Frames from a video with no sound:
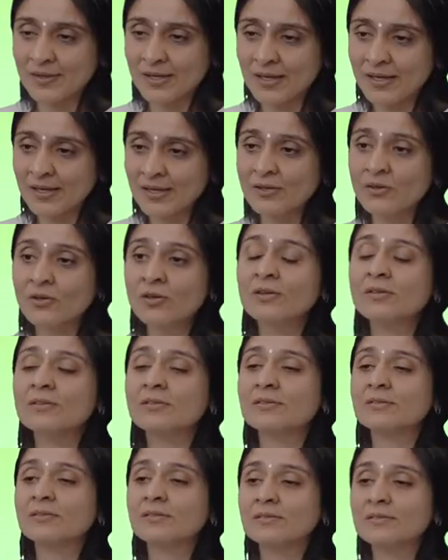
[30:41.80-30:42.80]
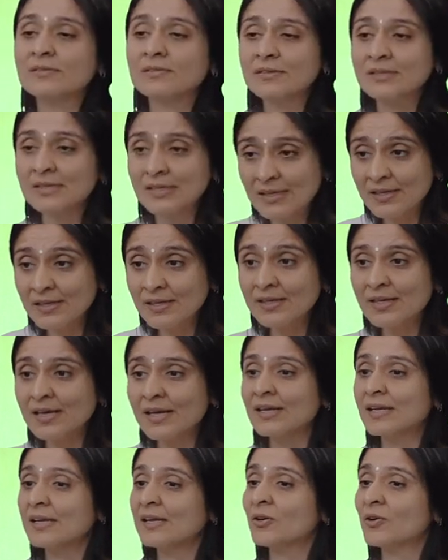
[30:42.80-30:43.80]
I cannot think. I
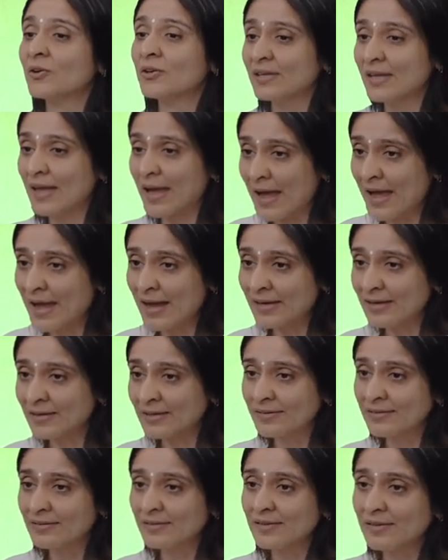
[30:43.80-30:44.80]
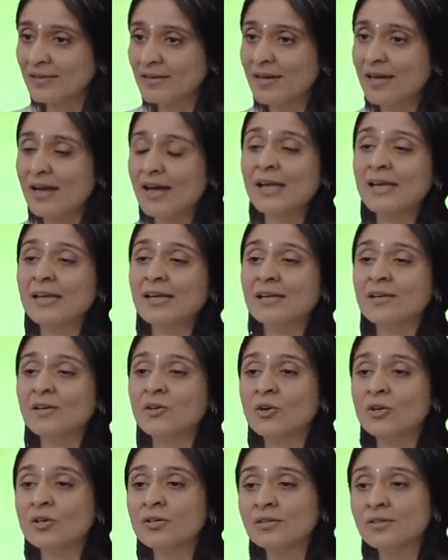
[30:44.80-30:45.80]
cannot act. I
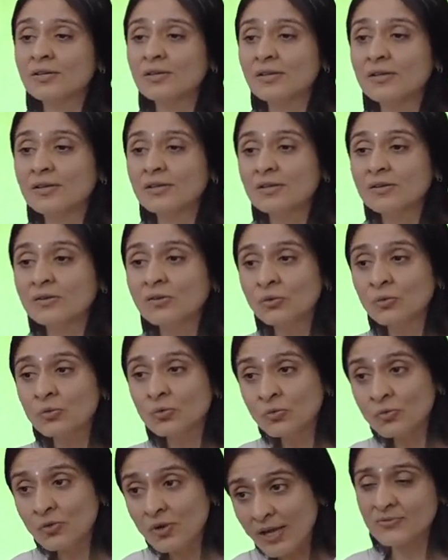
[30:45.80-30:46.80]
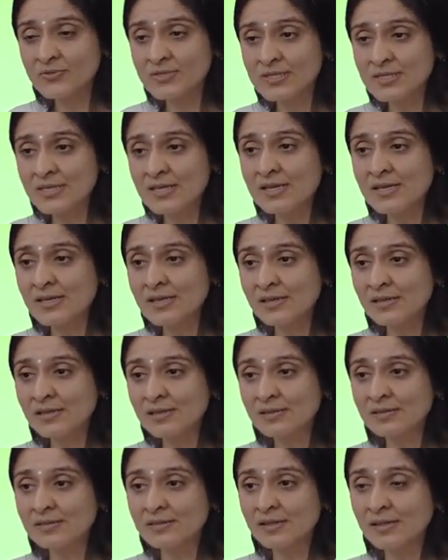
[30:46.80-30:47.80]
cannot do seeing,
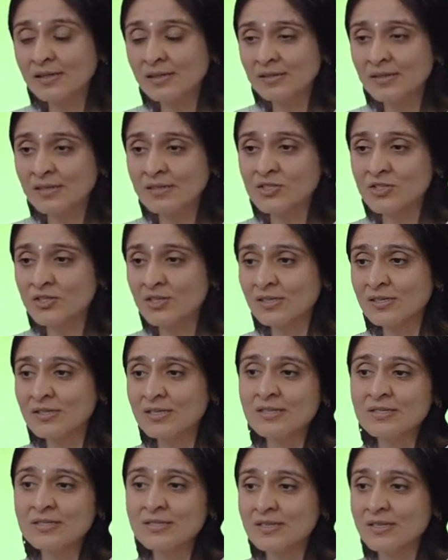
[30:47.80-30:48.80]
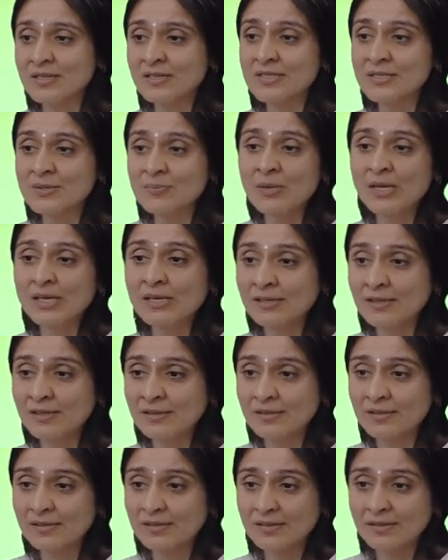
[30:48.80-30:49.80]
hearing, touching, tasting, smelling.
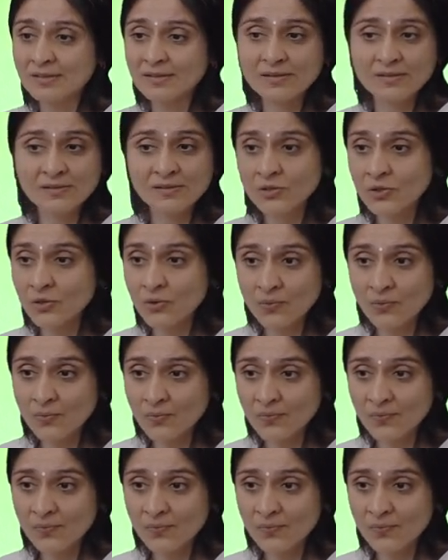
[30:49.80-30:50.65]
No.